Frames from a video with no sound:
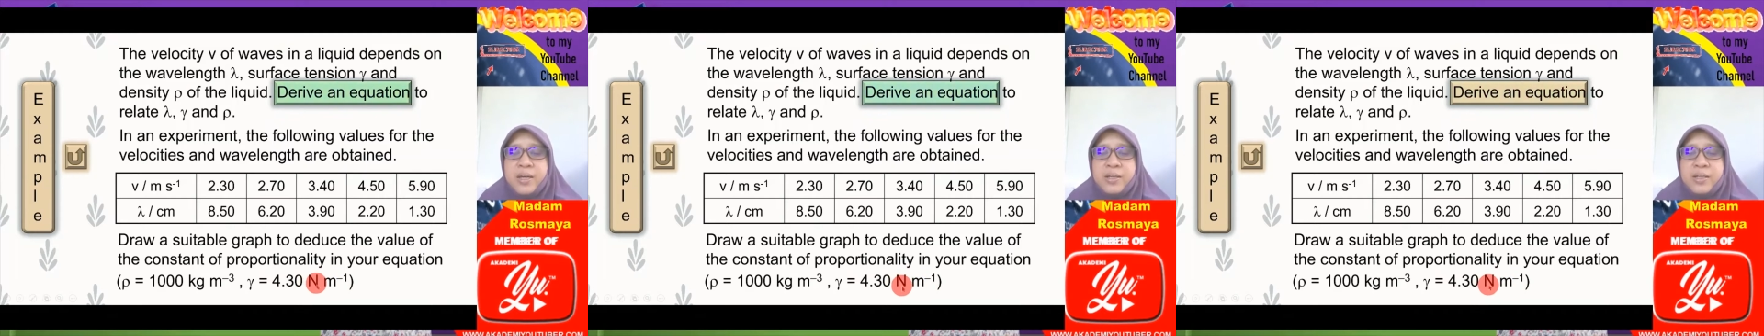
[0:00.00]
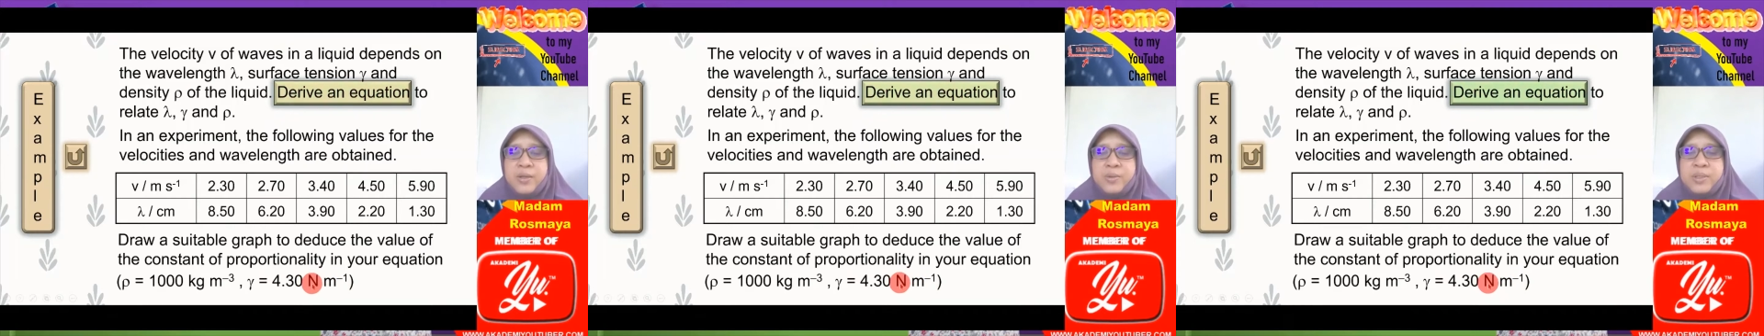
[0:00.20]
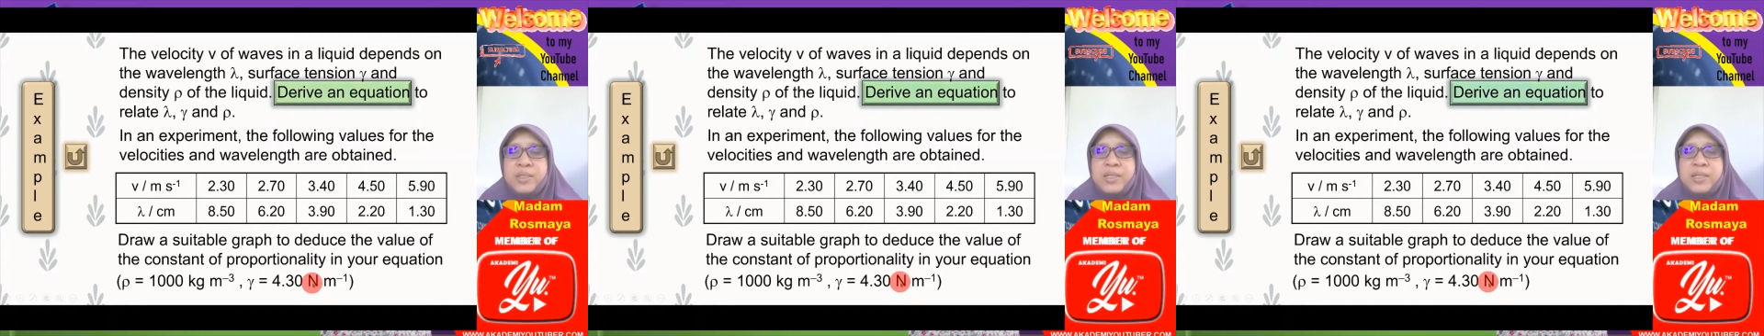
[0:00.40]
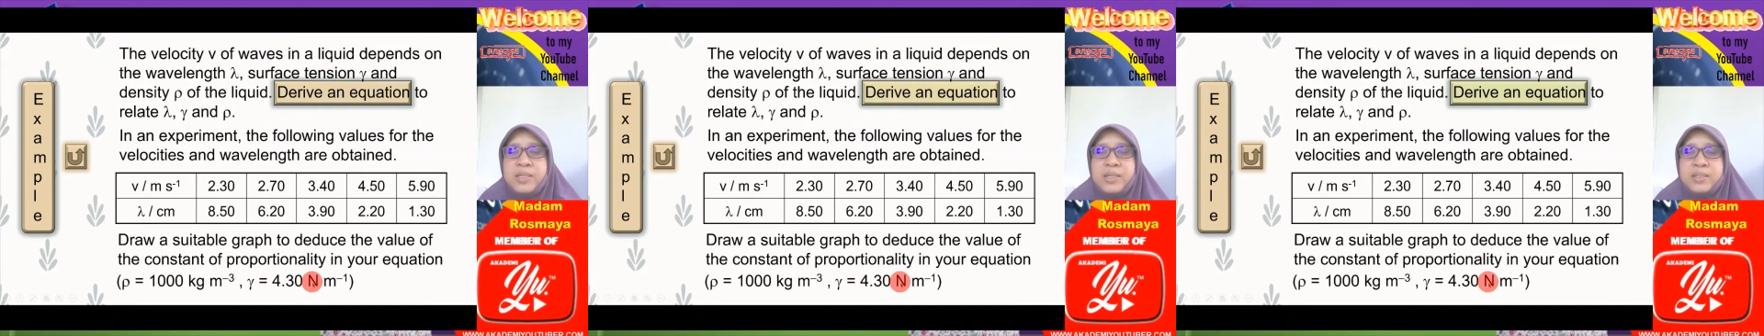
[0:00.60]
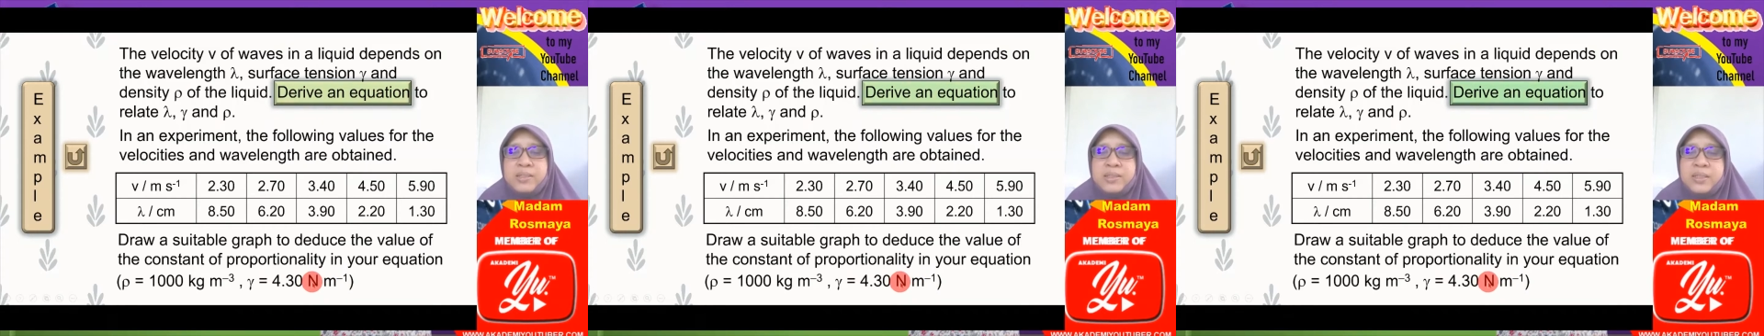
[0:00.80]
Newton
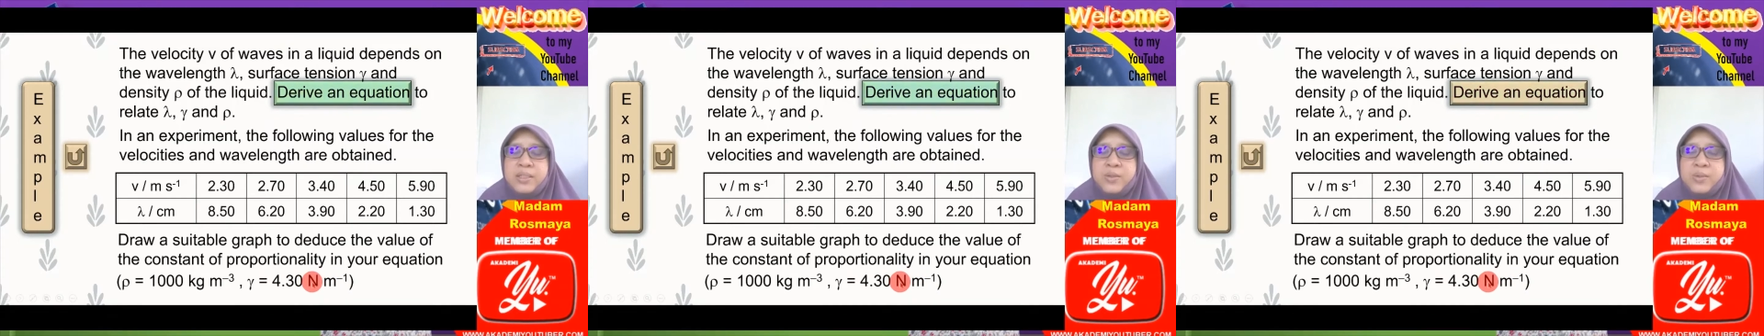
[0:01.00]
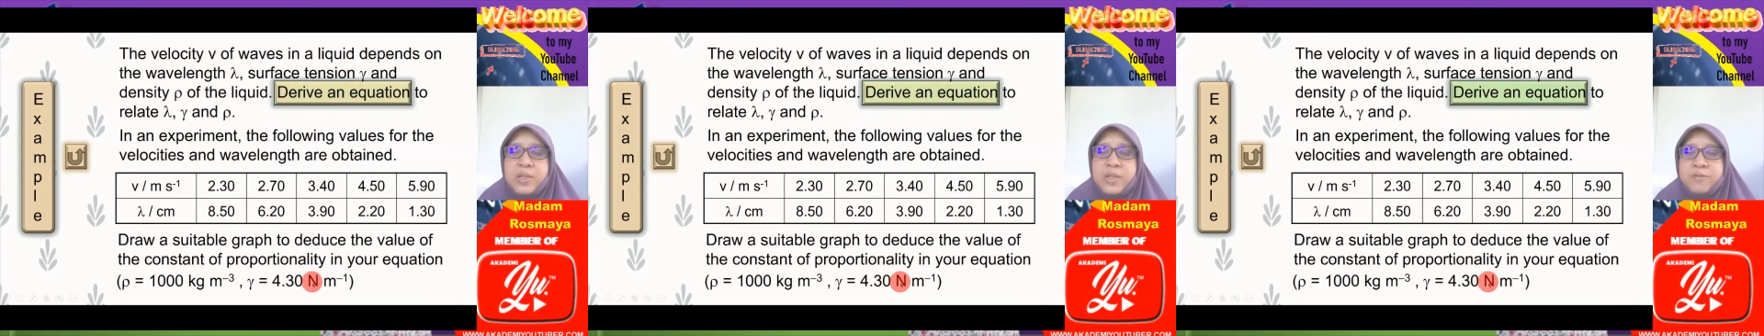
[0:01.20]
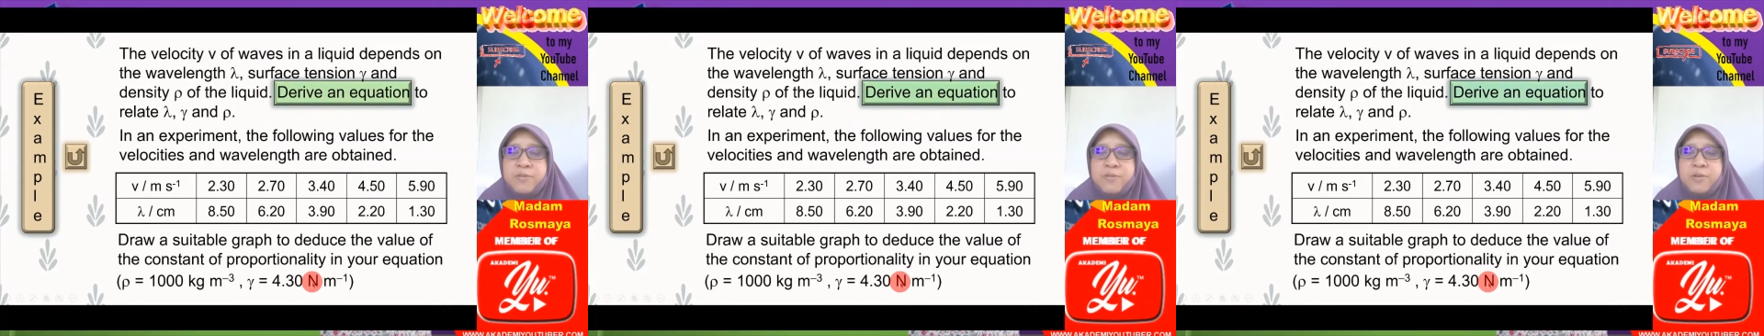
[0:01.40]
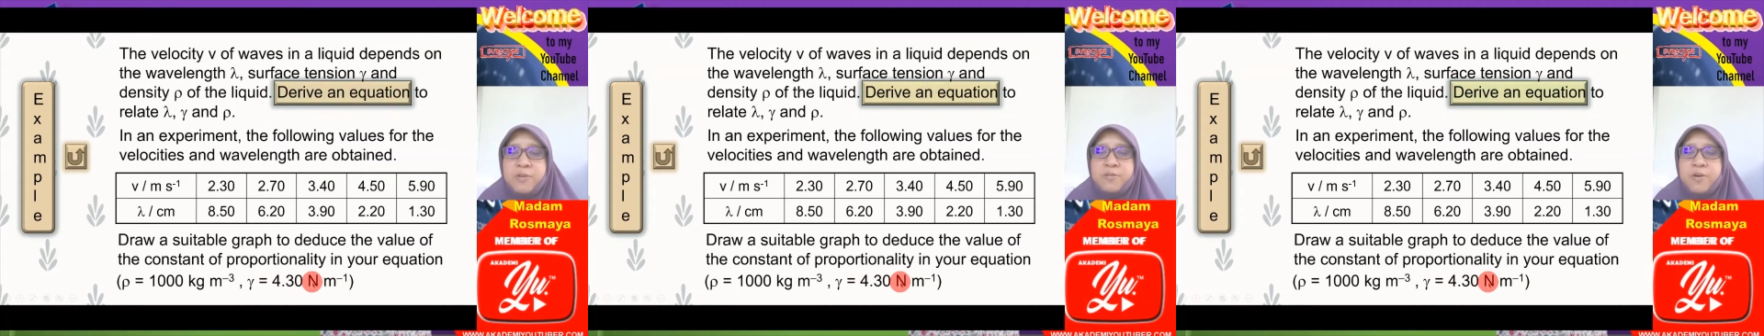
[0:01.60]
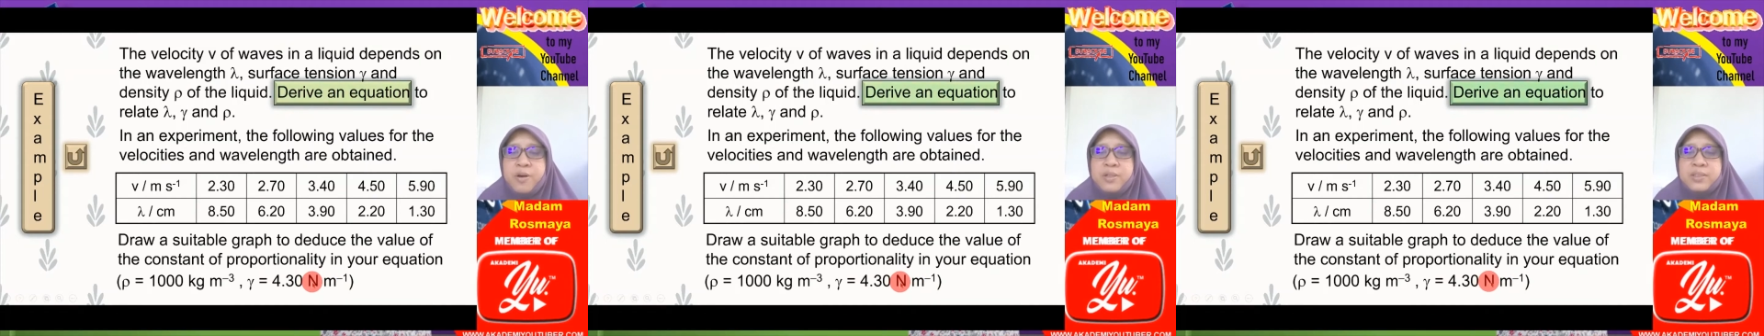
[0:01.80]
is the unit for
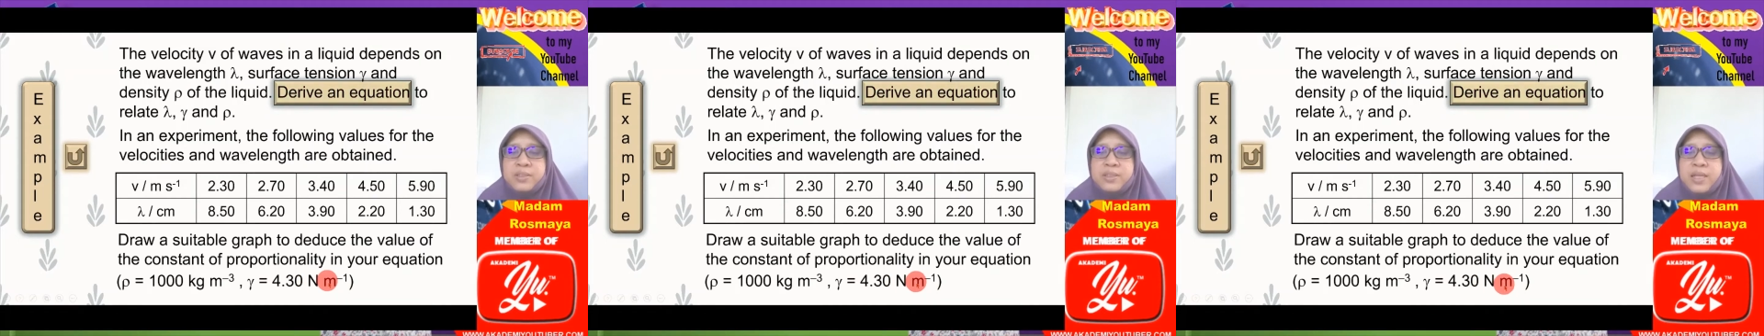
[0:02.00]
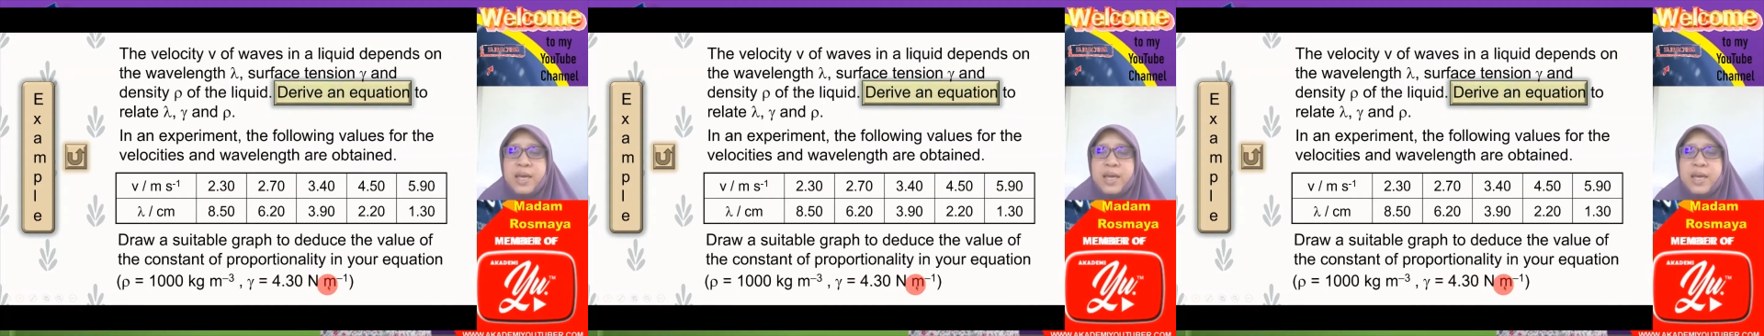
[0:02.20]
force,